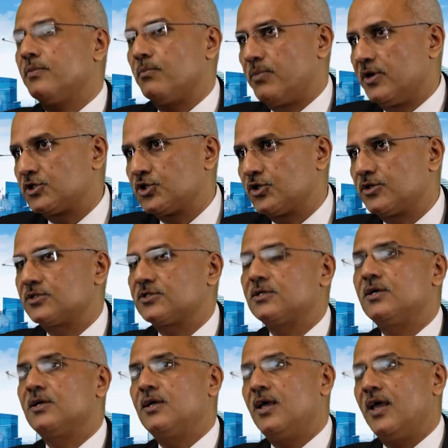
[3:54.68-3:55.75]
business,
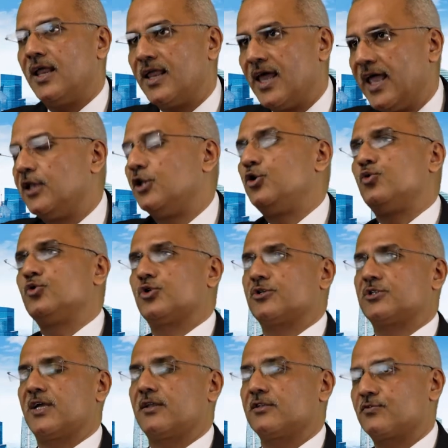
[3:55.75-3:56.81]
and end user
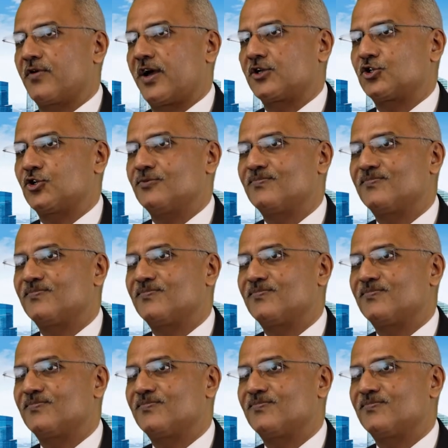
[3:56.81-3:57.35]
satisfaction.